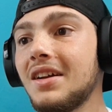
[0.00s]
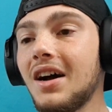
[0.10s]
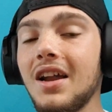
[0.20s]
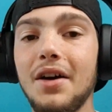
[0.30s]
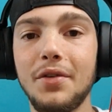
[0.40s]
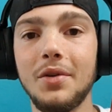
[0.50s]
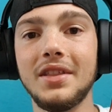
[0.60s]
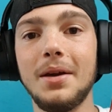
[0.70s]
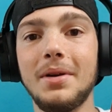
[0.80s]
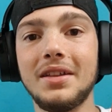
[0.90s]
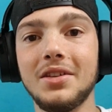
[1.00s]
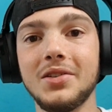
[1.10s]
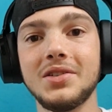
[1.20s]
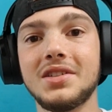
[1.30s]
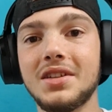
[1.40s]
I love it when they make
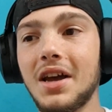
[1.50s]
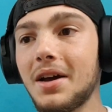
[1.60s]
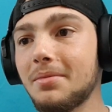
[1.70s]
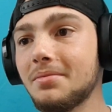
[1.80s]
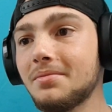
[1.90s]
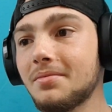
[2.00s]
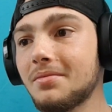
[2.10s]
those. Um,